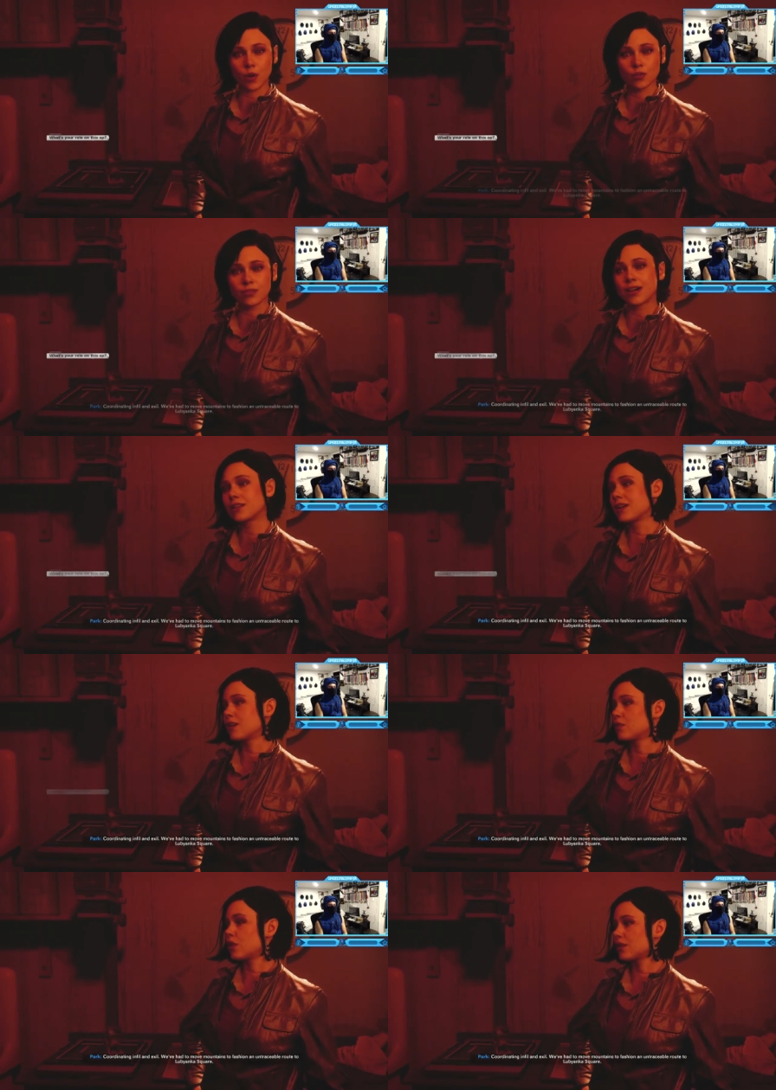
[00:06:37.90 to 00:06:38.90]
Coordinating
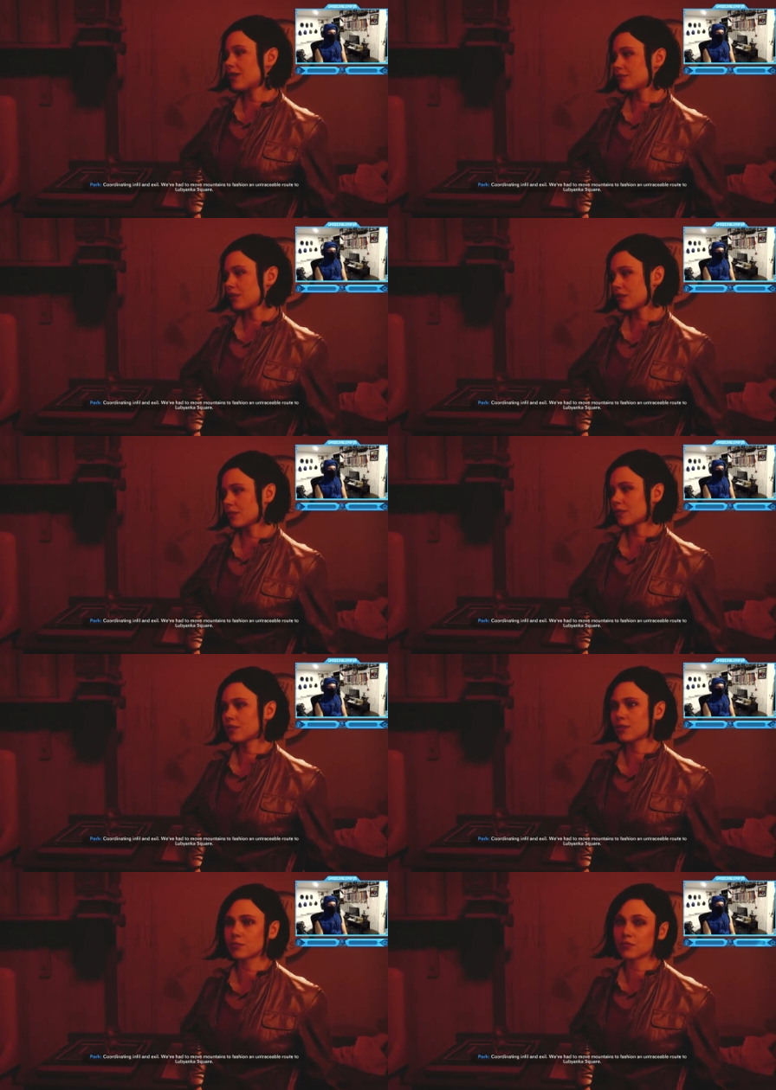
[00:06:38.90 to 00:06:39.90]
infill and exfil.
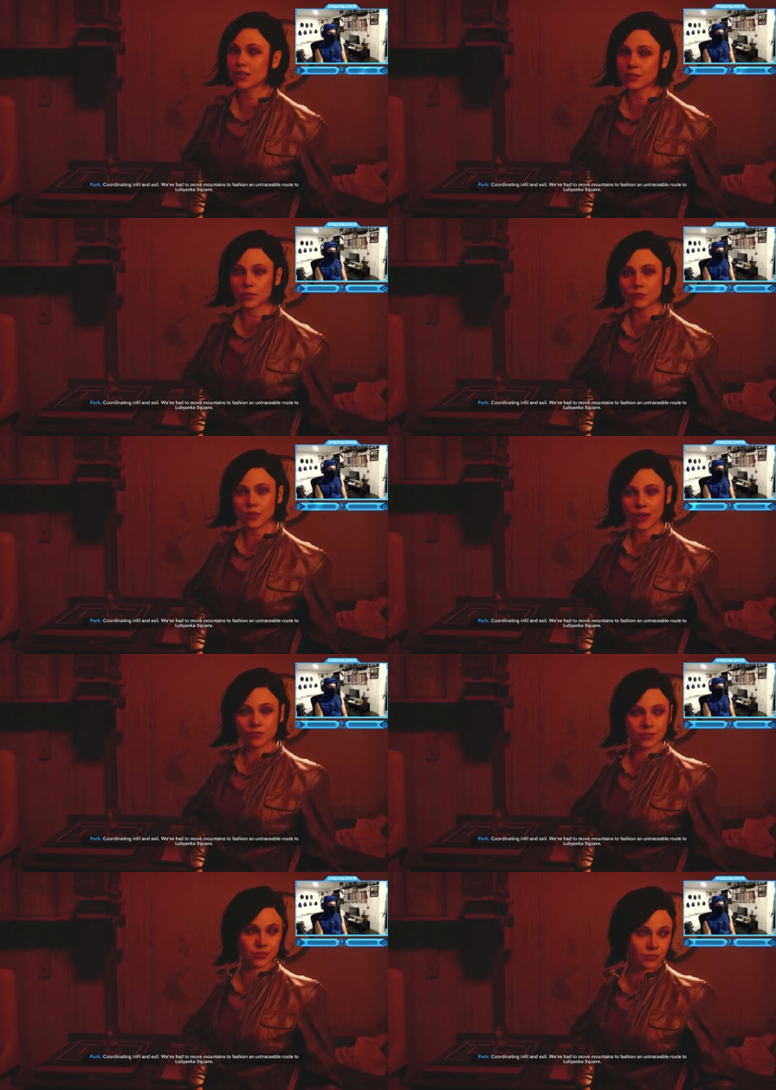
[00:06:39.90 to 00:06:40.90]
We've had to move
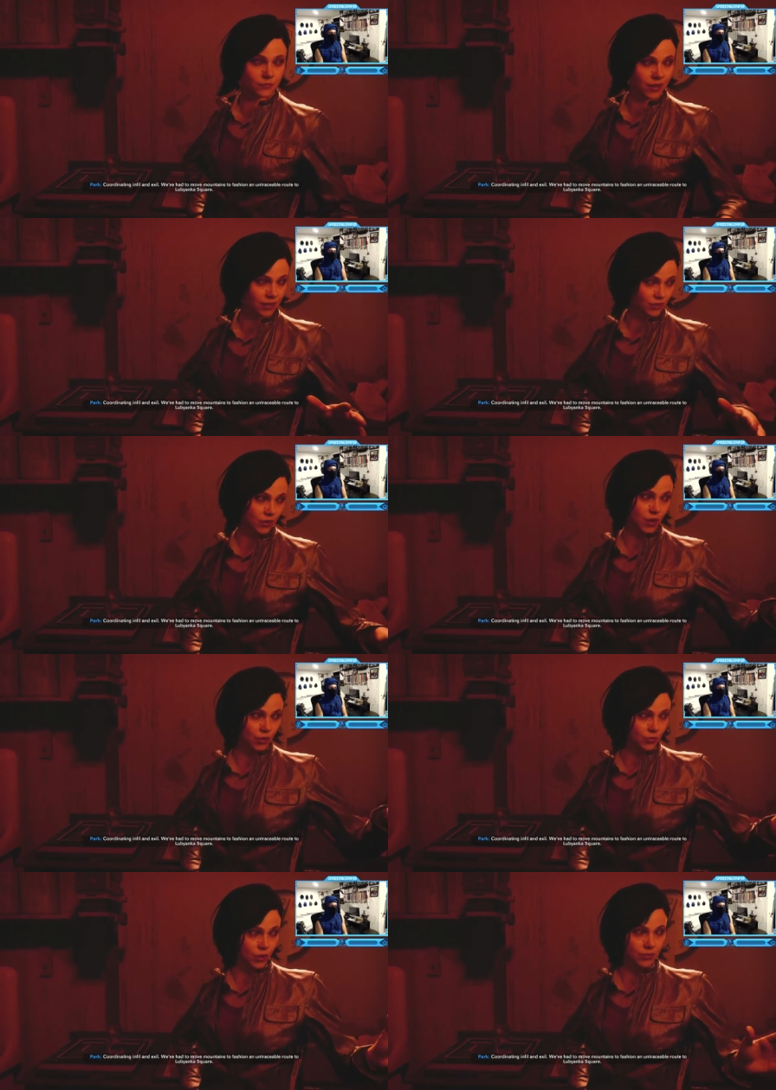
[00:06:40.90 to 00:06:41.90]
mountains to fashion an
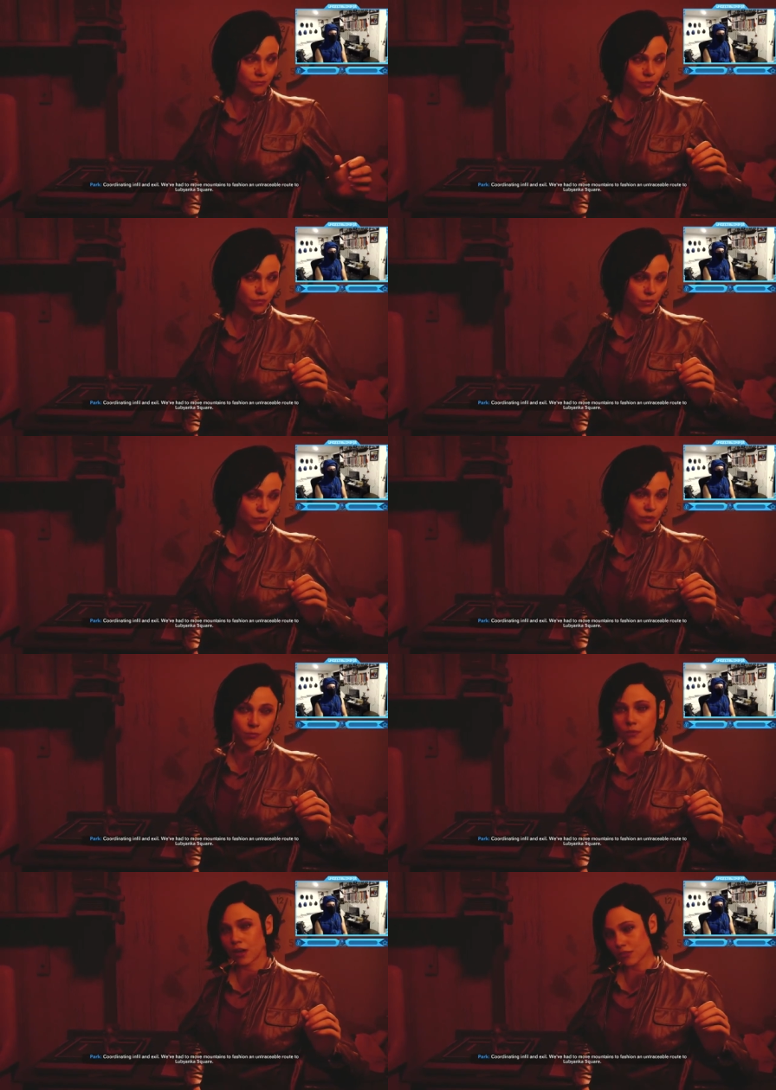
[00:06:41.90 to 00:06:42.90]
untraceable route to
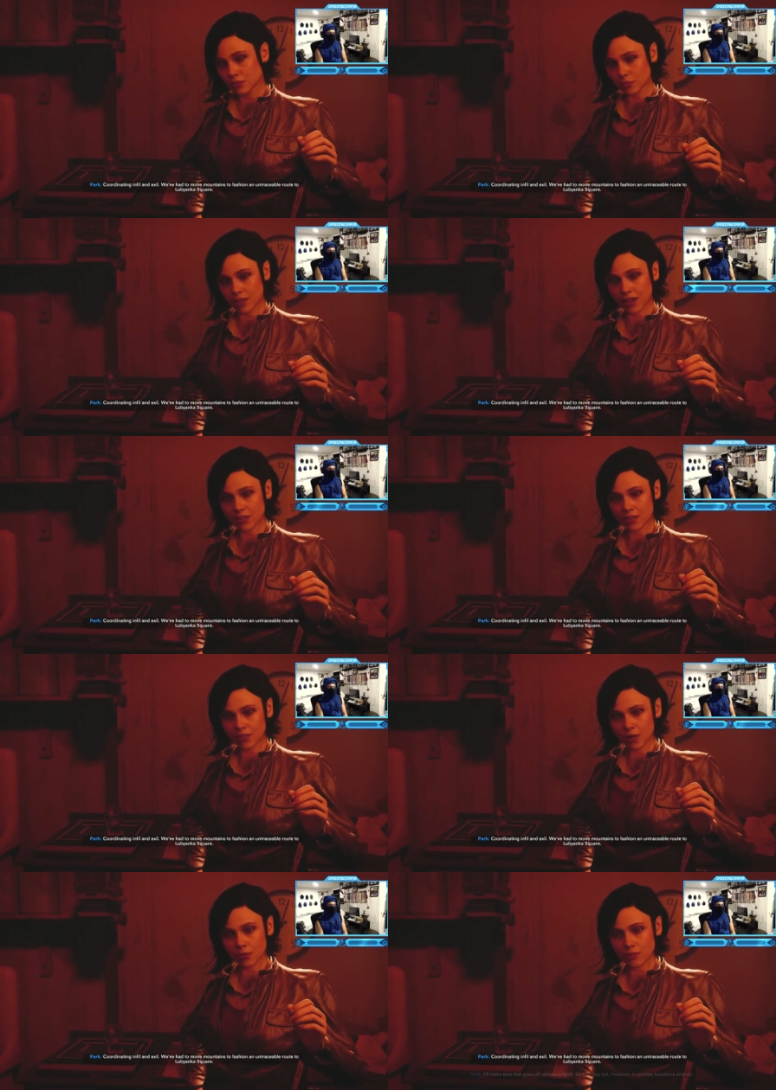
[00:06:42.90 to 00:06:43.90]
Lubyanka Square.
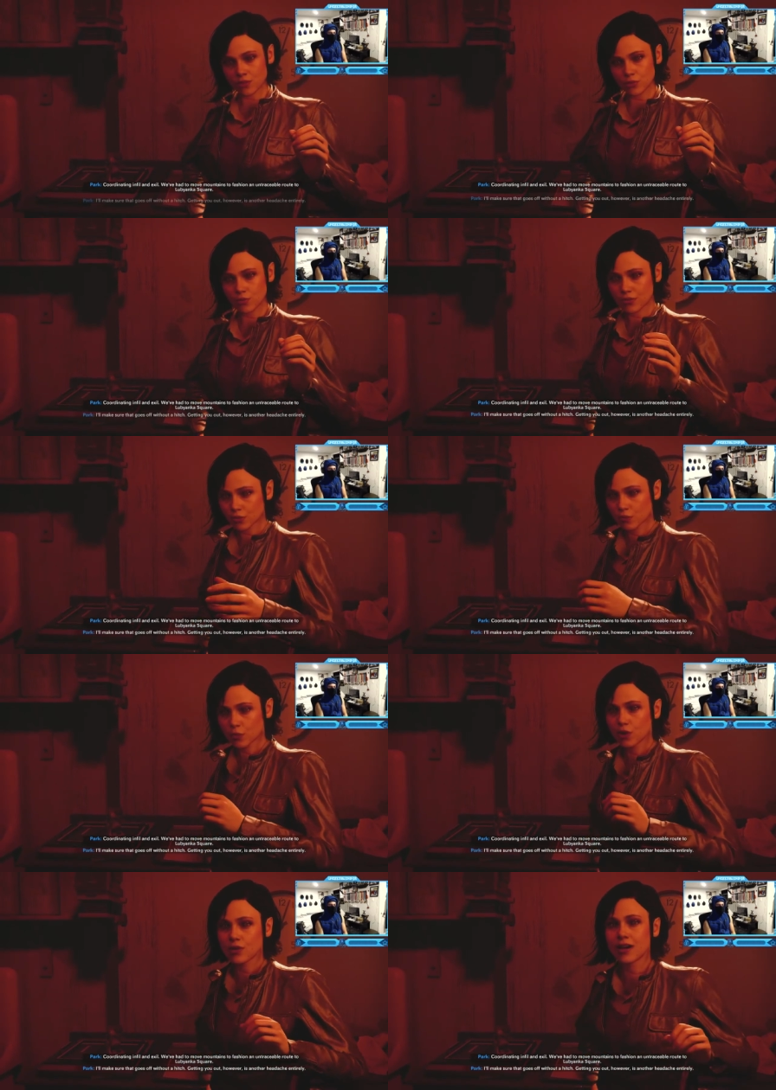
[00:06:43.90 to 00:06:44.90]
I'll make sure that goes off
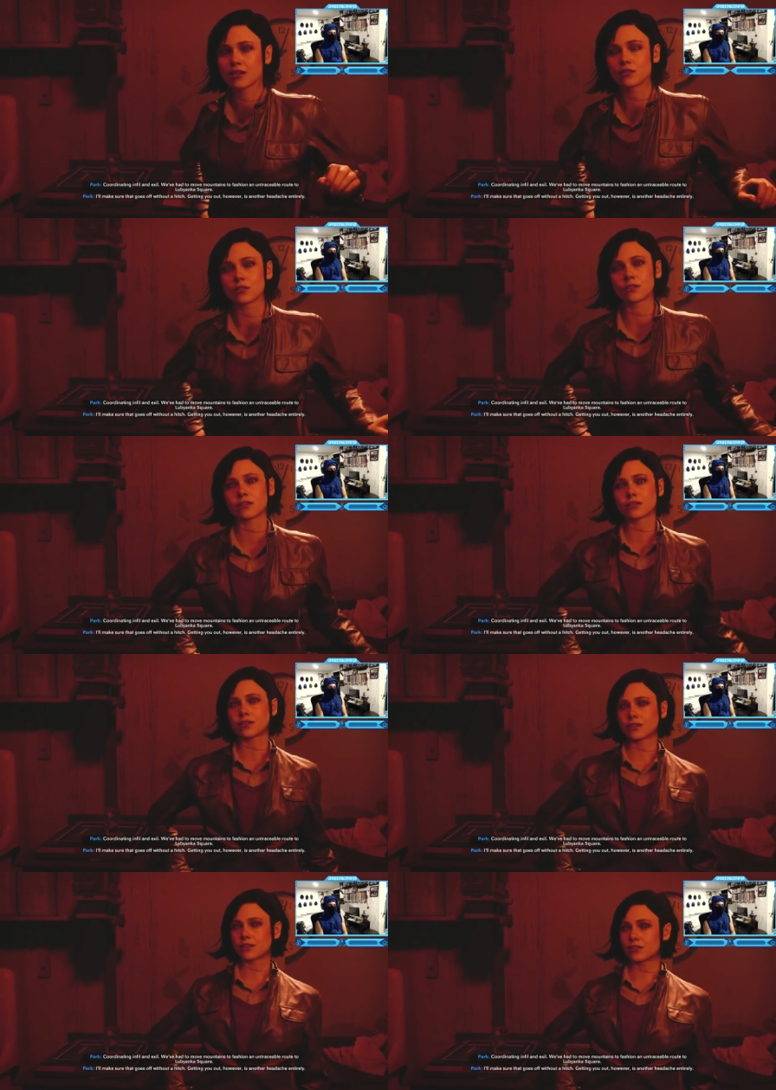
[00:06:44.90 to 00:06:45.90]
without a hitch.
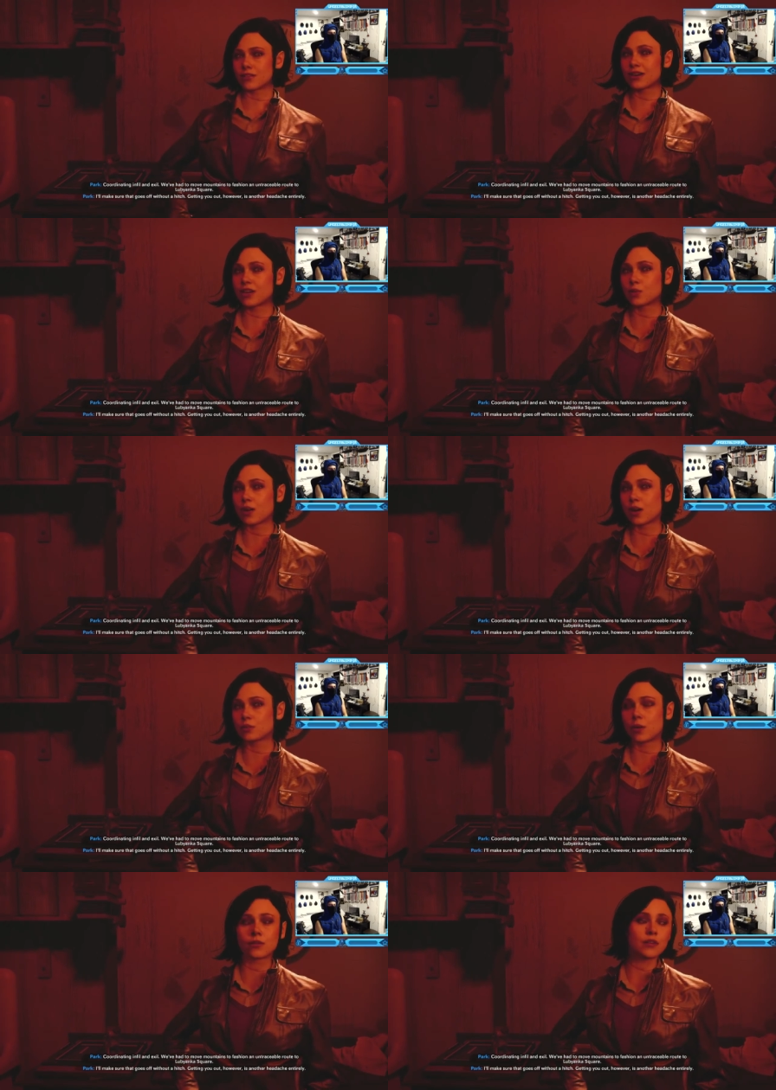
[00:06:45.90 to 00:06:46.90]
Getting you out,
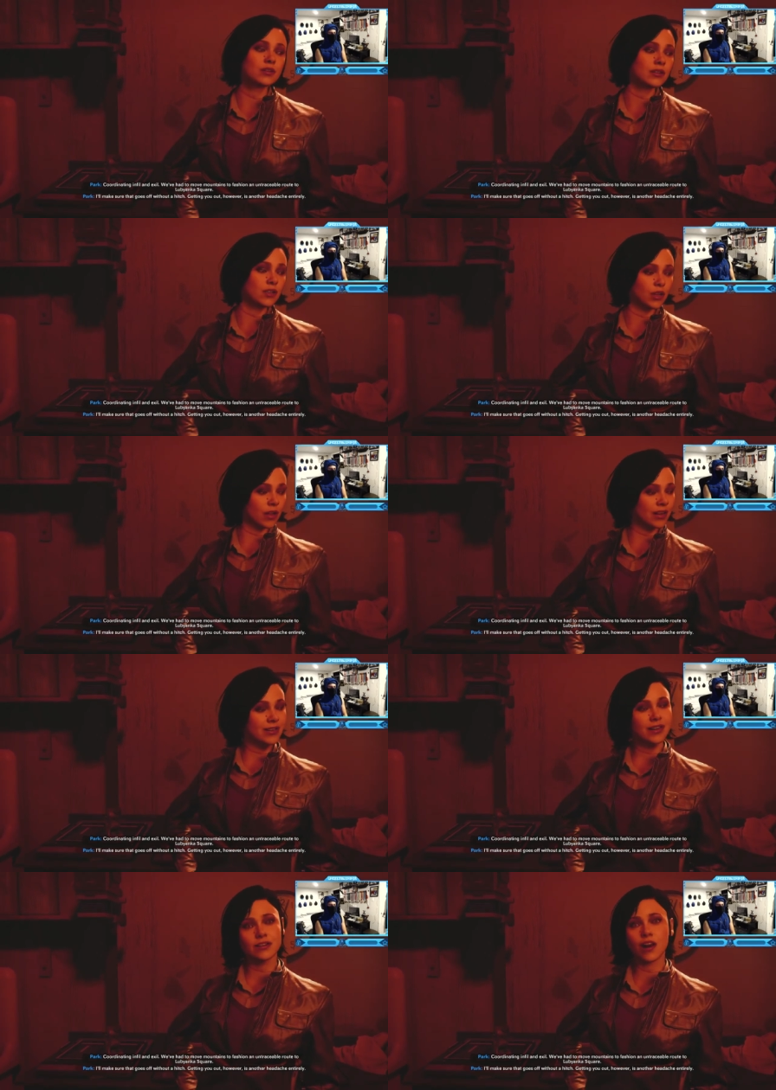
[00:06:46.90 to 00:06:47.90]
however, is another
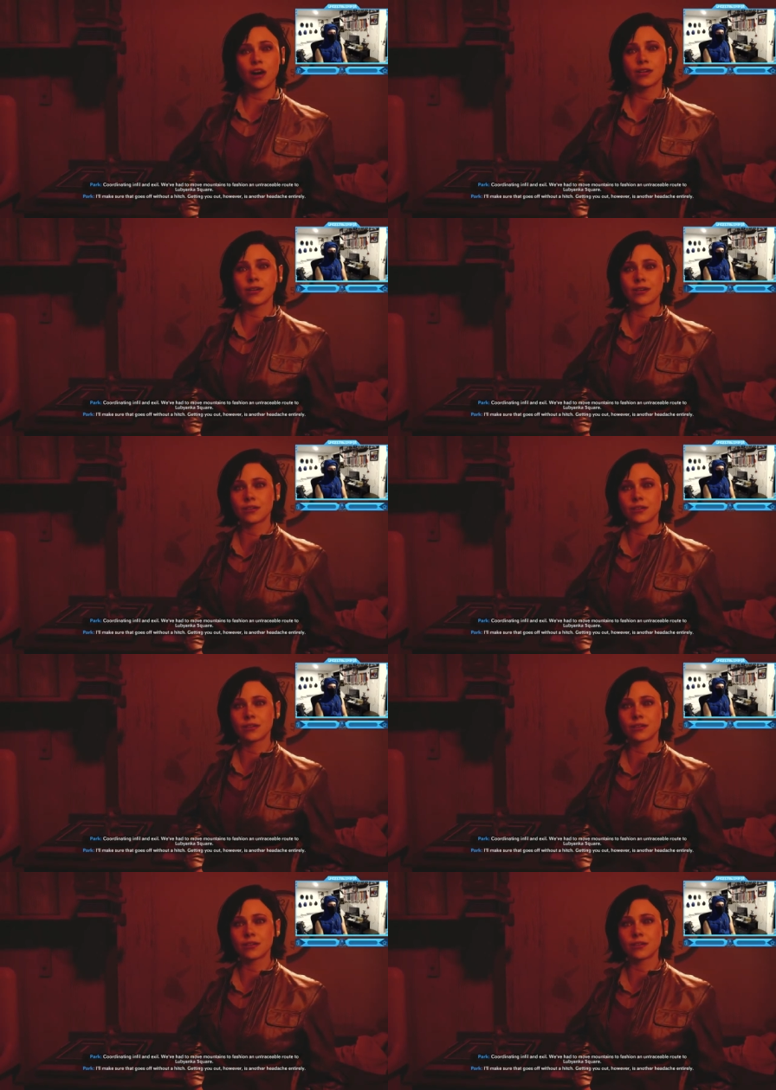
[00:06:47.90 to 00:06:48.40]
headache entirely.